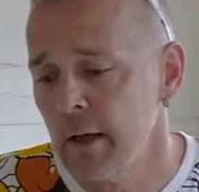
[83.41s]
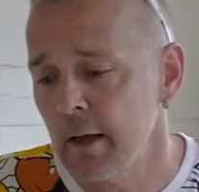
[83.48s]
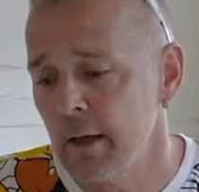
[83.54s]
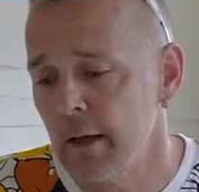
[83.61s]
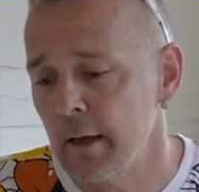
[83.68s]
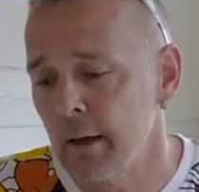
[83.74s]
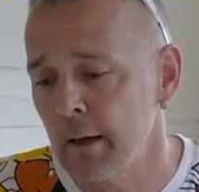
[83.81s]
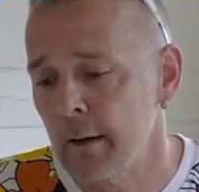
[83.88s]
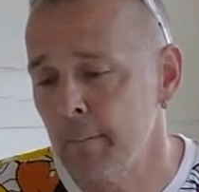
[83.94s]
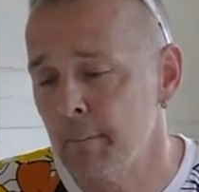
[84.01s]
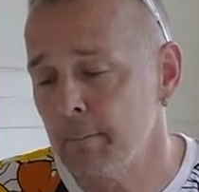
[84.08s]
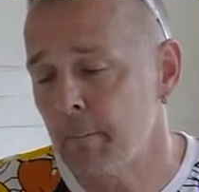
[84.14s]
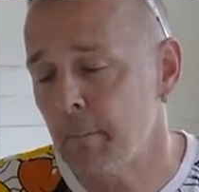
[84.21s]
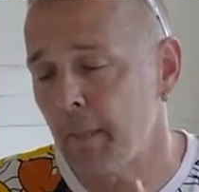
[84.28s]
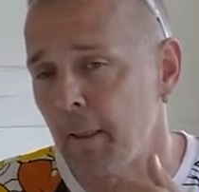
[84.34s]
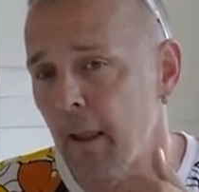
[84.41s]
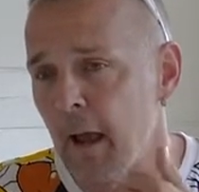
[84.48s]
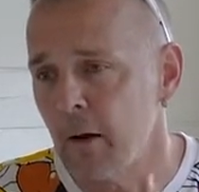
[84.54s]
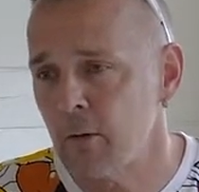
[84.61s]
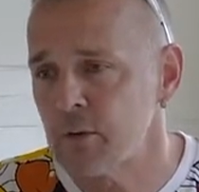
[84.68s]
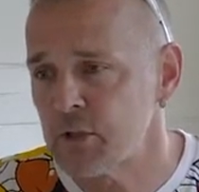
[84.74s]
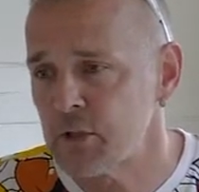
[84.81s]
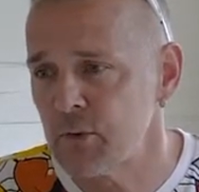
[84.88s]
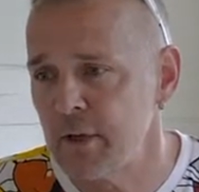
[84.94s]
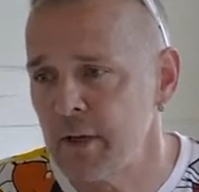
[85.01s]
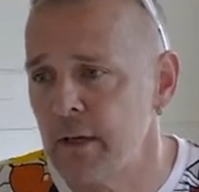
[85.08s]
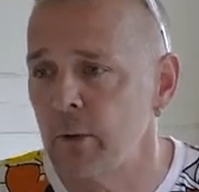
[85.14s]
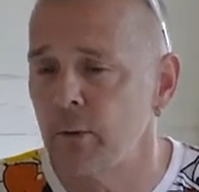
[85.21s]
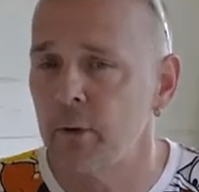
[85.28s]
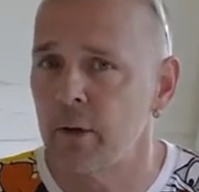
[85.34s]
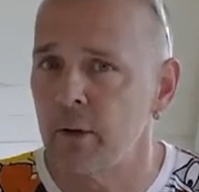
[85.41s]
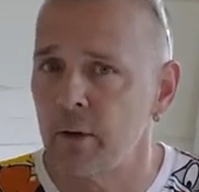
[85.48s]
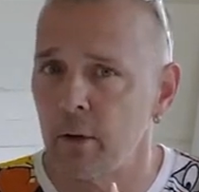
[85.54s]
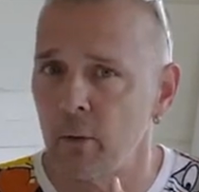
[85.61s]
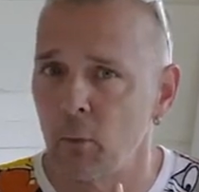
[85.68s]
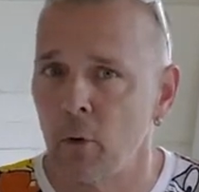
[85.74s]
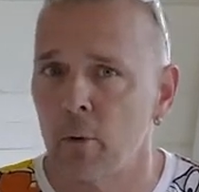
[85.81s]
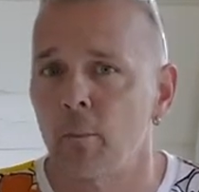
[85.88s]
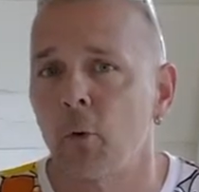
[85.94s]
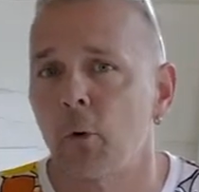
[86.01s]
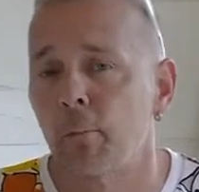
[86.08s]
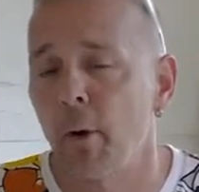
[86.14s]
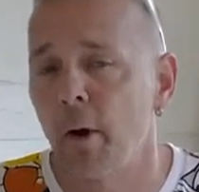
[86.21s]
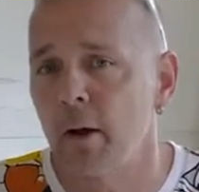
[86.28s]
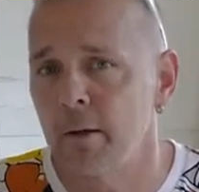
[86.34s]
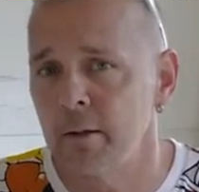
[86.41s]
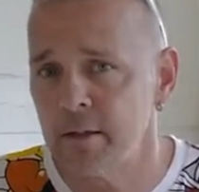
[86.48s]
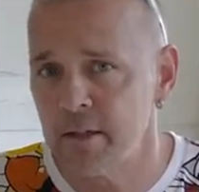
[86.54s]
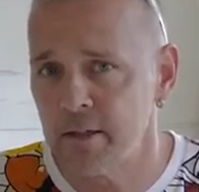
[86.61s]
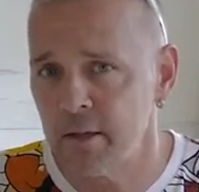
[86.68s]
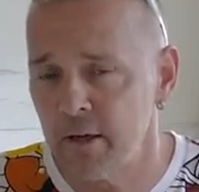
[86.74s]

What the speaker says: I also included one more pilot,